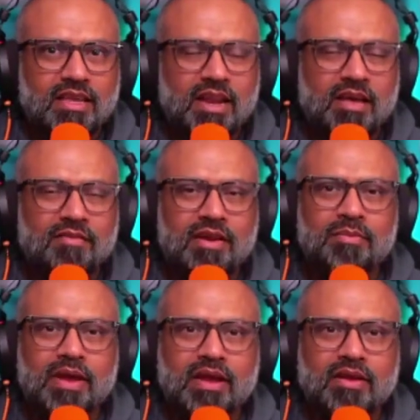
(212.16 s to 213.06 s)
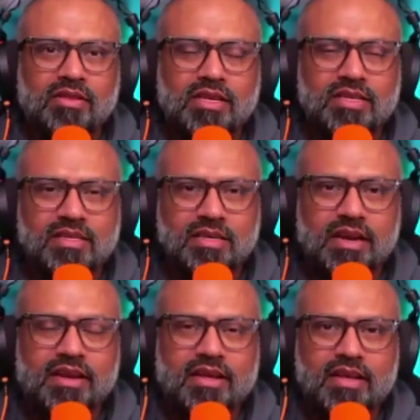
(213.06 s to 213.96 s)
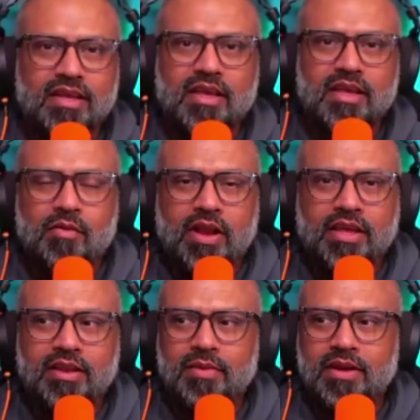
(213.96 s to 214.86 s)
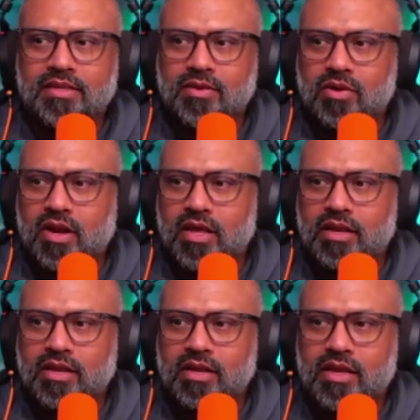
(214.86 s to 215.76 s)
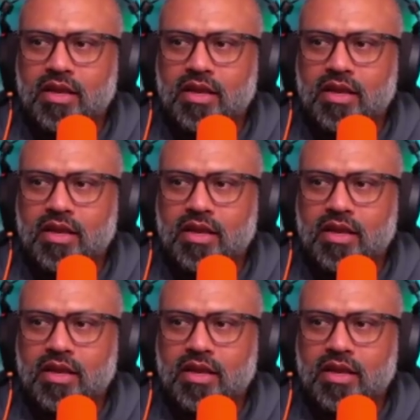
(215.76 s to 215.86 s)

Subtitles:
can have an impact on this, right? When agreement is not clear.